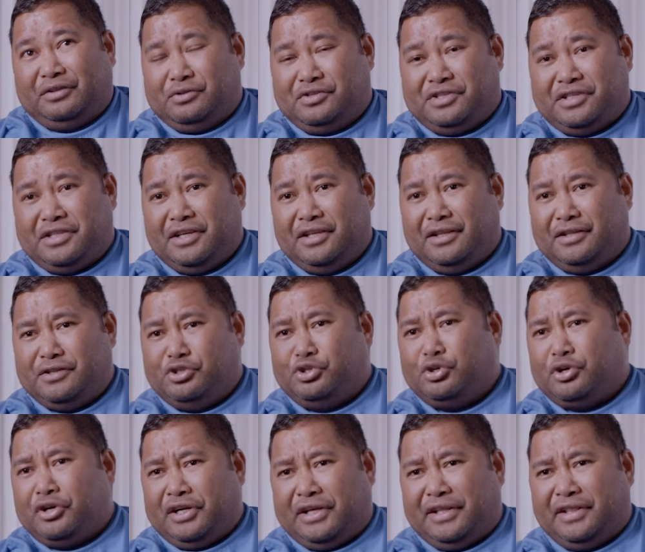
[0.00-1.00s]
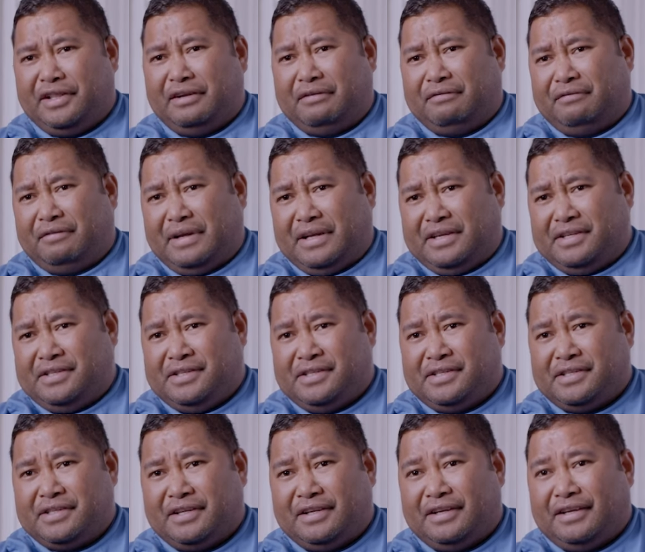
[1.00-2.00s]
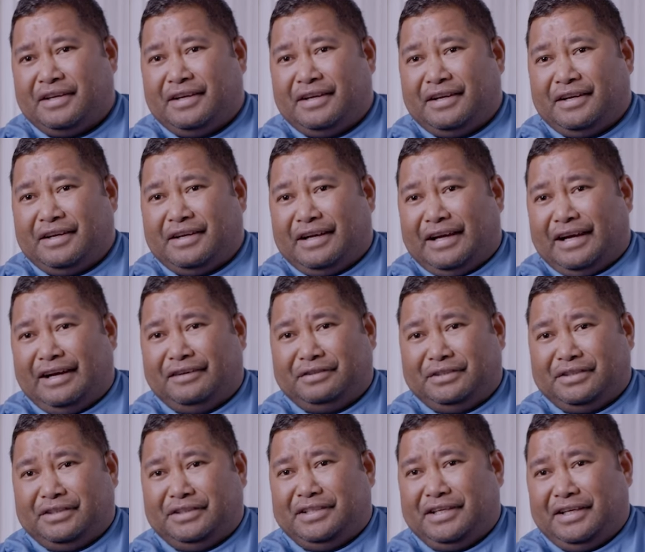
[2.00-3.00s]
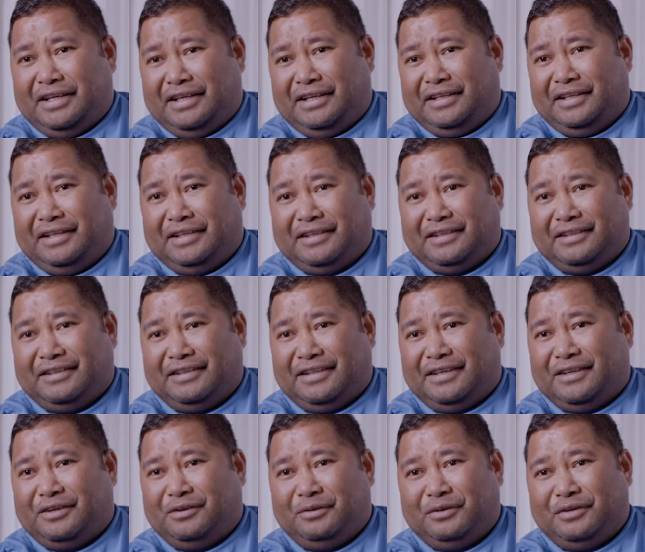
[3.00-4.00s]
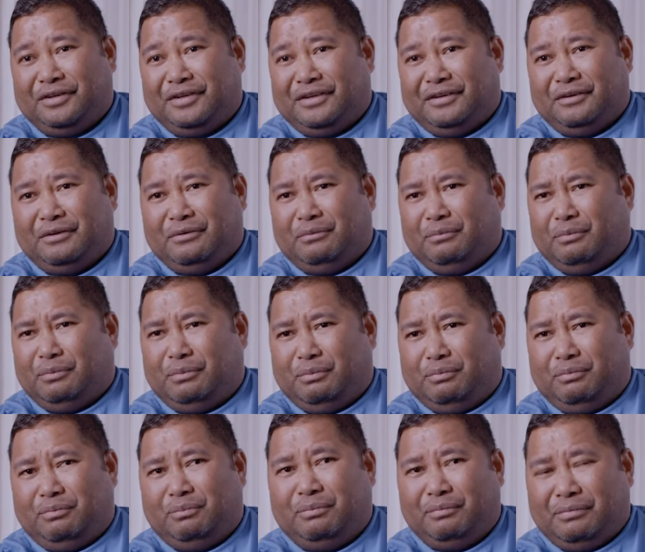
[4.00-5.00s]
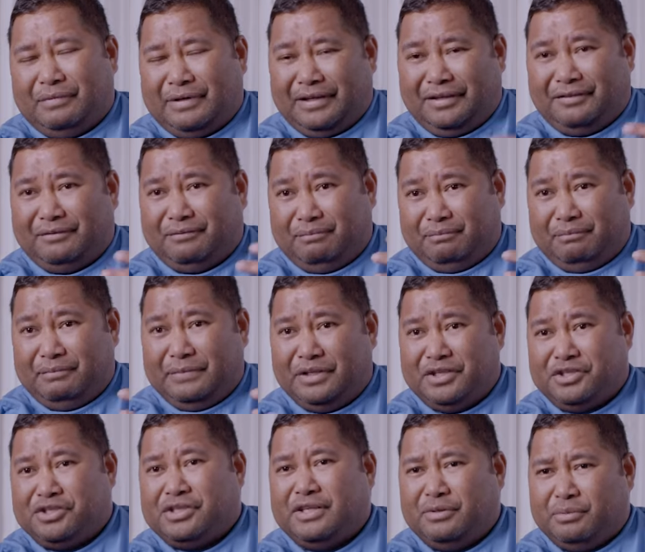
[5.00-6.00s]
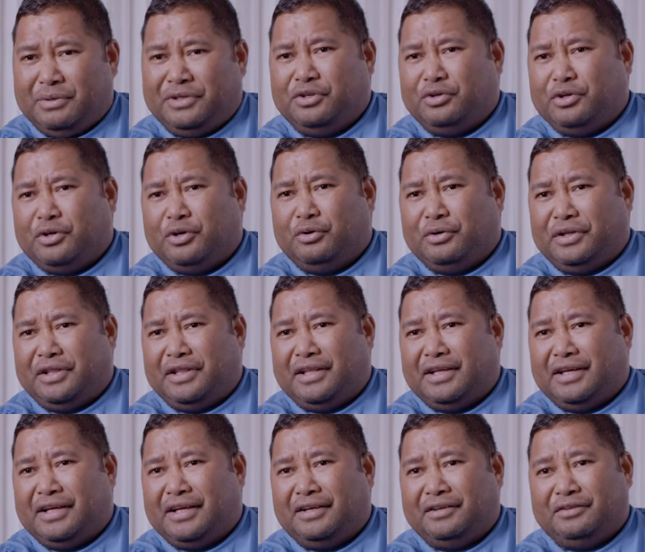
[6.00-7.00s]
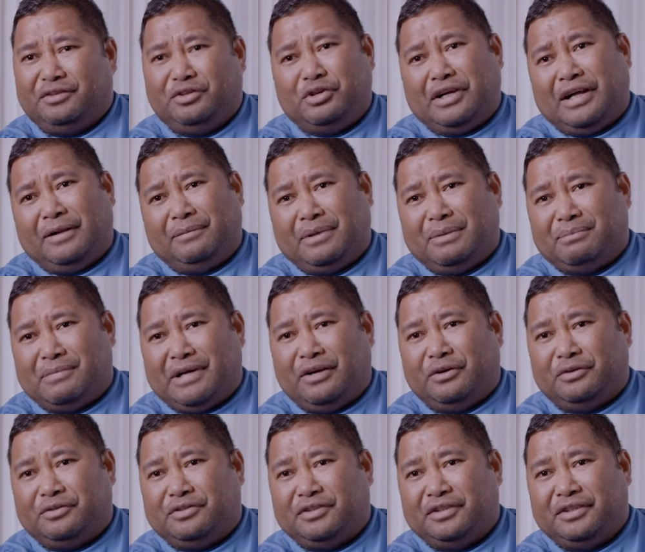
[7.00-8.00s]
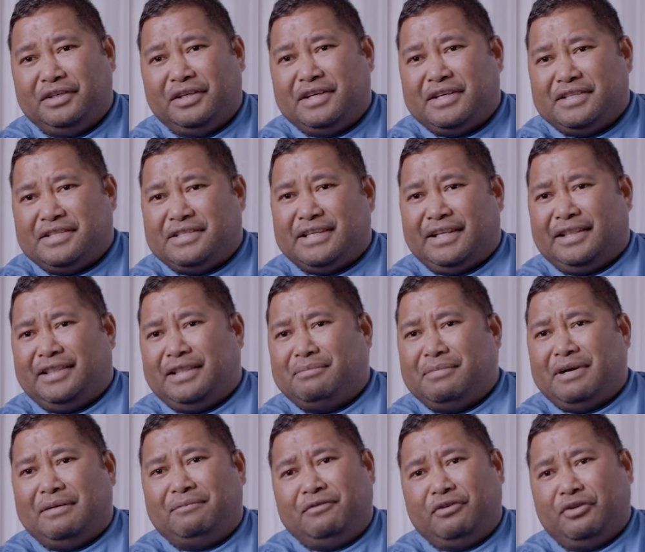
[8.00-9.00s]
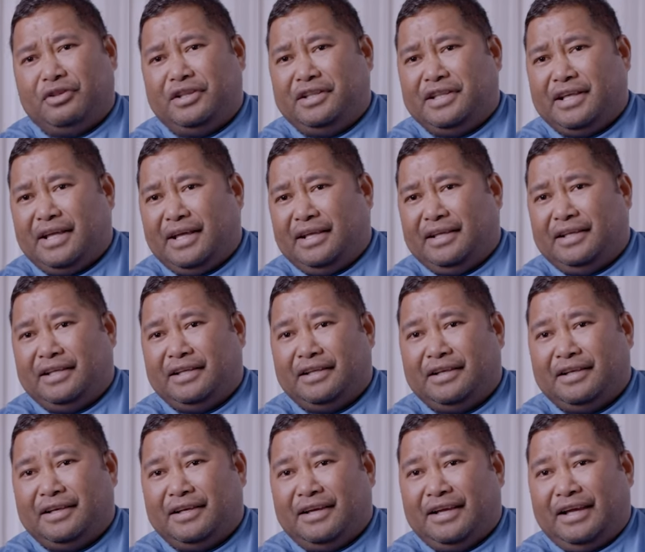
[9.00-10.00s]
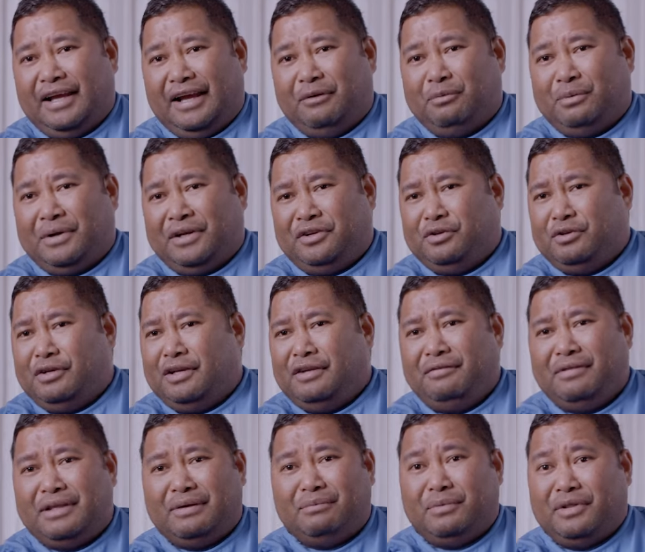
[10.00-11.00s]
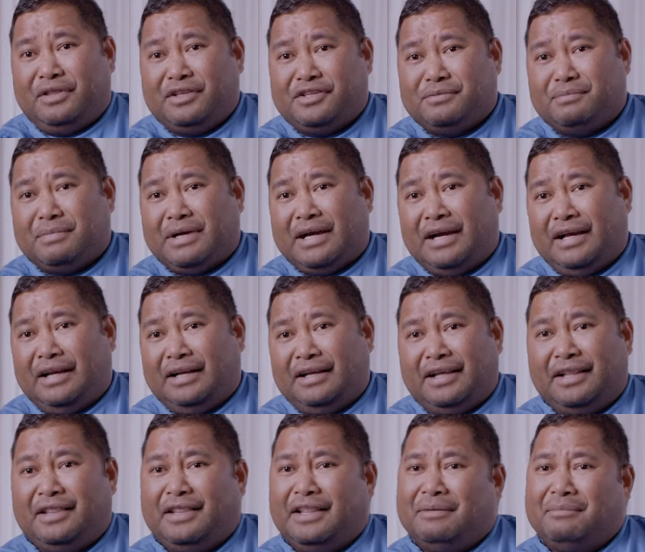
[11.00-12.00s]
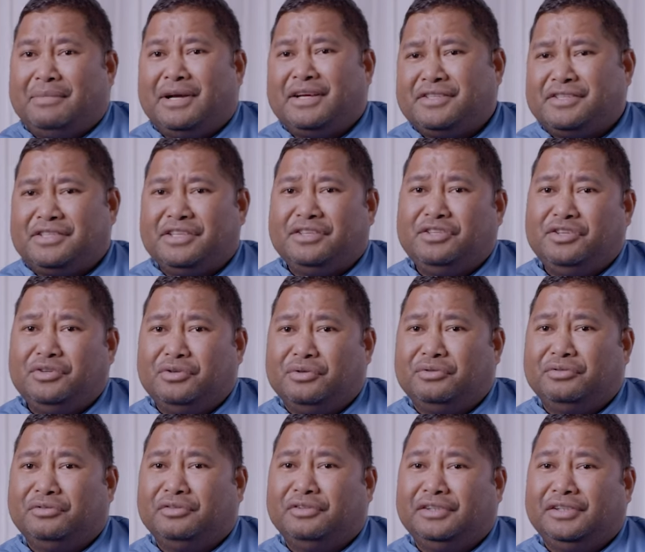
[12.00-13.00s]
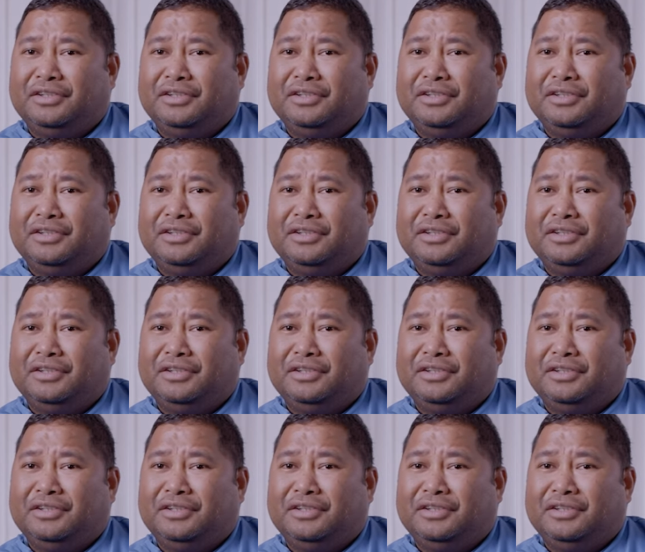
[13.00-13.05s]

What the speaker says: to see the joy in their face after a day, you know, like initially when you go in there, you help them out, set them up for the day. And when you leave them with a smile and them asking you,